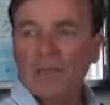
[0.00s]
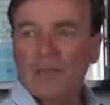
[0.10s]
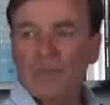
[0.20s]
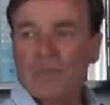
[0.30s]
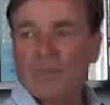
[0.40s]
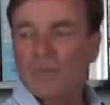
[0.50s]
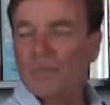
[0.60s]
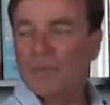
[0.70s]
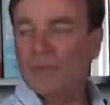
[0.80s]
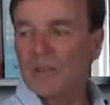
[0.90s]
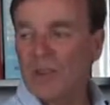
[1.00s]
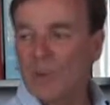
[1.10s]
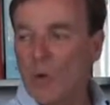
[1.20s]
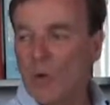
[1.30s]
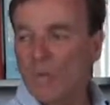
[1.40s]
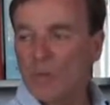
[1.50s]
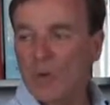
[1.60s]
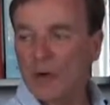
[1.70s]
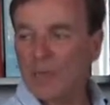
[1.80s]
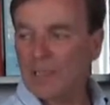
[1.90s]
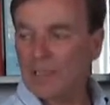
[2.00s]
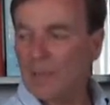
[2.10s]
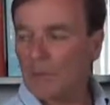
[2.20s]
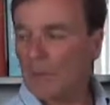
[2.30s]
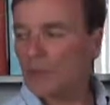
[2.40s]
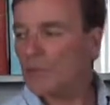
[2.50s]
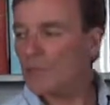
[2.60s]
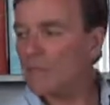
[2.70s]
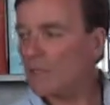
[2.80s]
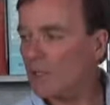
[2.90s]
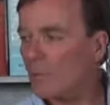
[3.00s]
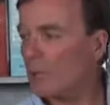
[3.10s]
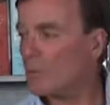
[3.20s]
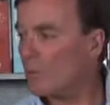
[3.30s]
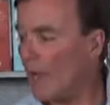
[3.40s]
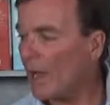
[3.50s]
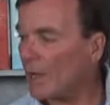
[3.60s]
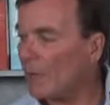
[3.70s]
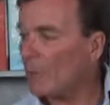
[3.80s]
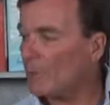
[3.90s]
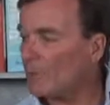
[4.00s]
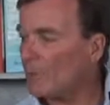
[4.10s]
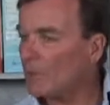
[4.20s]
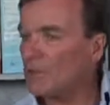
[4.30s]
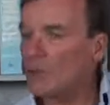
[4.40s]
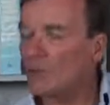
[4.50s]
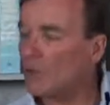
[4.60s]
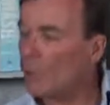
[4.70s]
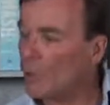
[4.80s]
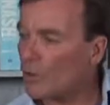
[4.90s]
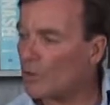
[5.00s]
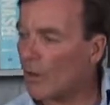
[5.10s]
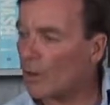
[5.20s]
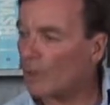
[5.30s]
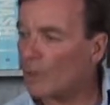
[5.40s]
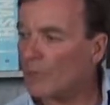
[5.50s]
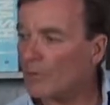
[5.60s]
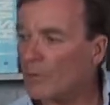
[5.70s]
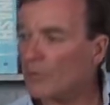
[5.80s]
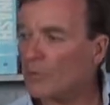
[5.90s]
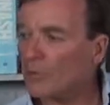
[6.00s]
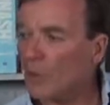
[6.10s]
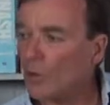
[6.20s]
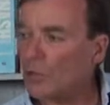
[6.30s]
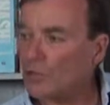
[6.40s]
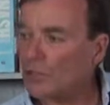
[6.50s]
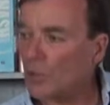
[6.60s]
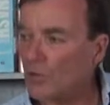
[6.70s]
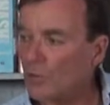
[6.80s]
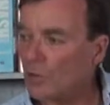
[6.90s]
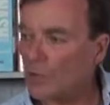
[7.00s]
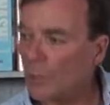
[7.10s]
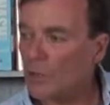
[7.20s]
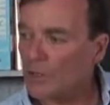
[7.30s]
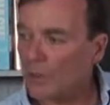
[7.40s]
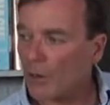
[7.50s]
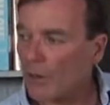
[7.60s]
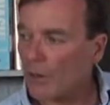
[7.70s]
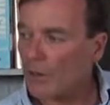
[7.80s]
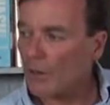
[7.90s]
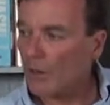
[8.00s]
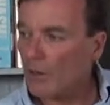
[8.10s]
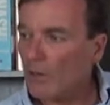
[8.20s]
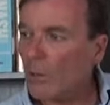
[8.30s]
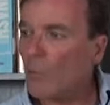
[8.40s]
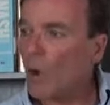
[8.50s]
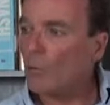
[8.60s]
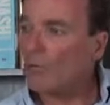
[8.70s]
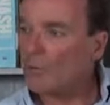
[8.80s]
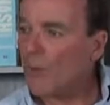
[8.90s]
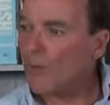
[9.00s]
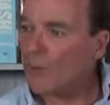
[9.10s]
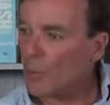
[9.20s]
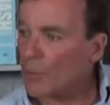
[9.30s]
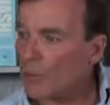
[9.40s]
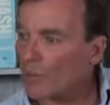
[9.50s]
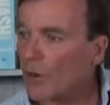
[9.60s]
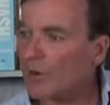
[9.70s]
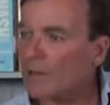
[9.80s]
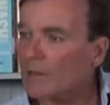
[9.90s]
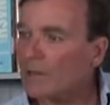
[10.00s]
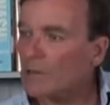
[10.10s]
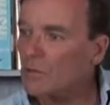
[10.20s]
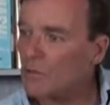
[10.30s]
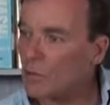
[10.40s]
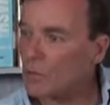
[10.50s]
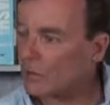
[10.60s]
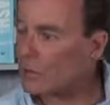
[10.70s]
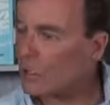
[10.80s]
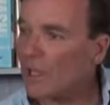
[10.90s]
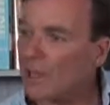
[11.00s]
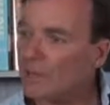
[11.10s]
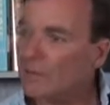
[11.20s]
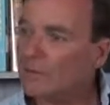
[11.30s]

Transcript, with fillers: um, you know, mortgage broking is something traditionally you wouldn't pay people to do your mortgage broking. But if your knowledge is so good at mortgage broking, why wouldn't you pay that mortgage broker to saw your shit out.